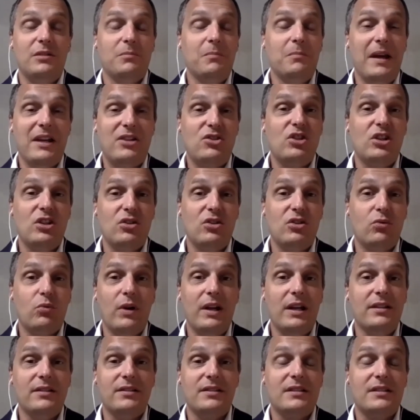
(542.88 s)
matching
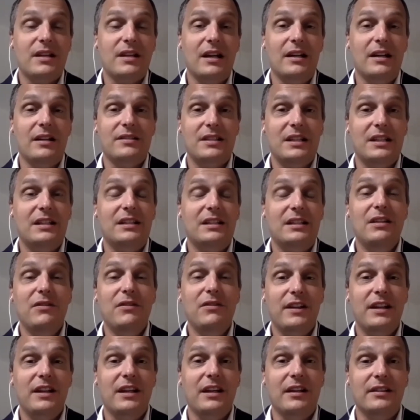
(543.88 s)
rates
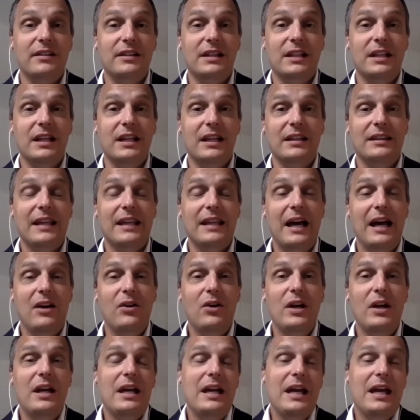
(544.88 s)
significantly. And now
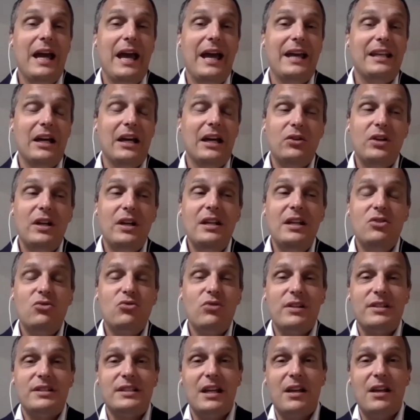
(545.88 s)
another
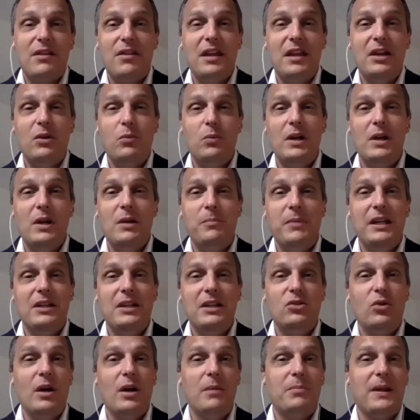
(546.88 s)
interesting thing will be
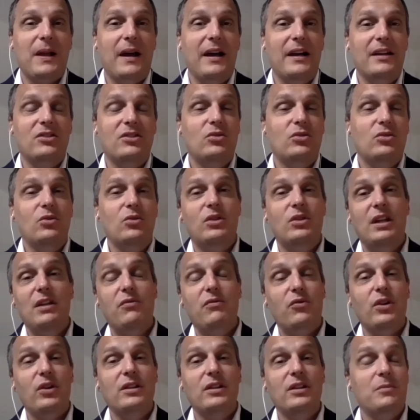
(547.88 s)
to apply it to
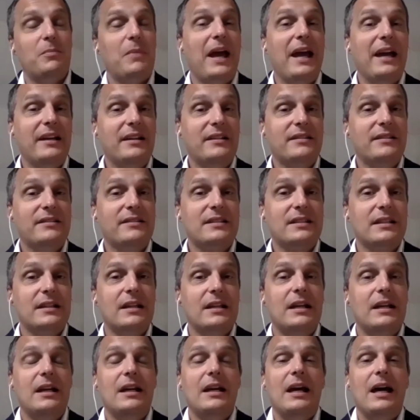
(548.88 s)
different banks,
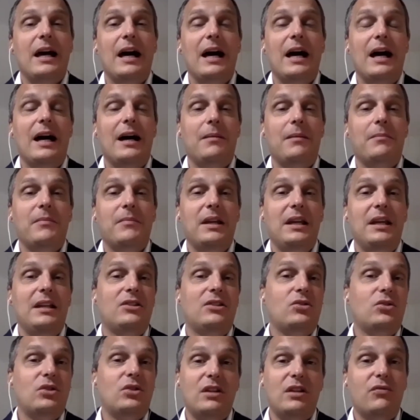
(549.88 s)

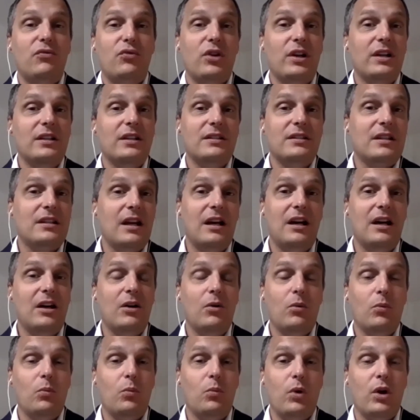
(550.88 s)
into different
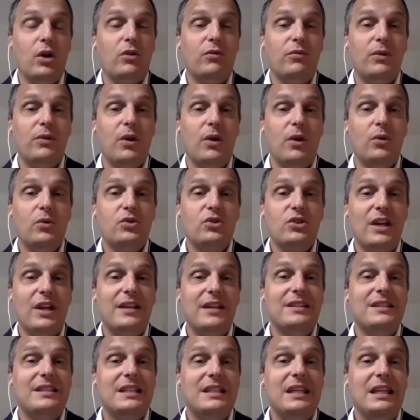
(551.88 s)
workflows,
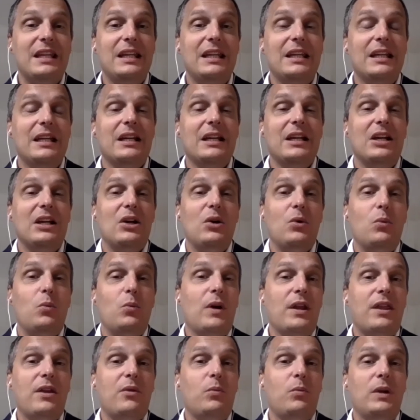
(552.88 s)
and see
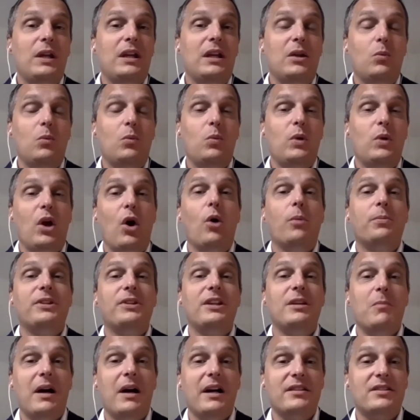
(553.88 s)
whether we
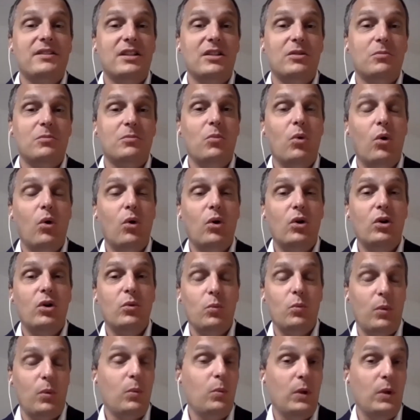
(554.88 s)
optimize it more,
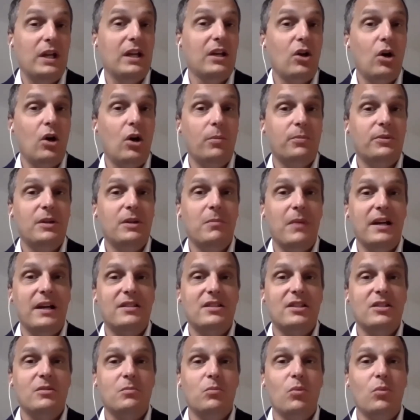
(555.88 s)
we can optimize
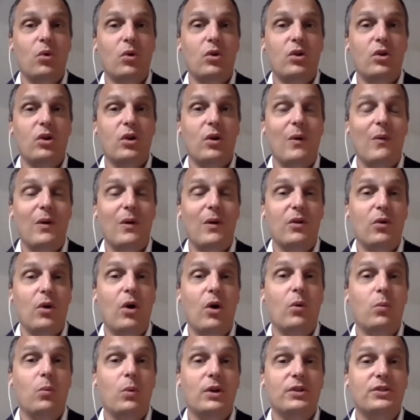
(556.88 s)
it more, or
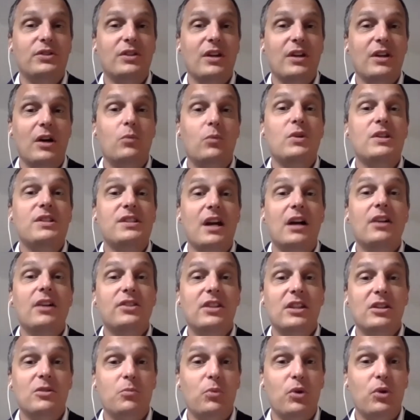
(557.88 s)
what result
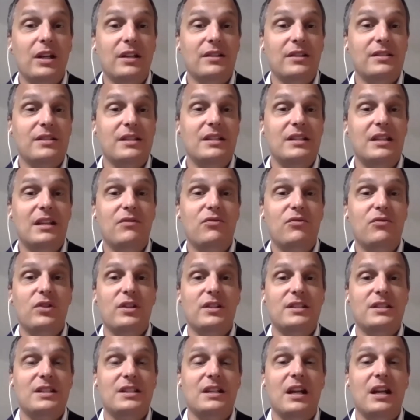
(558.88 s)
it brings in
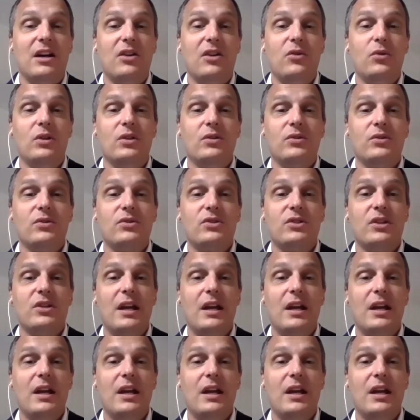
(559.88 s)
different scenarios.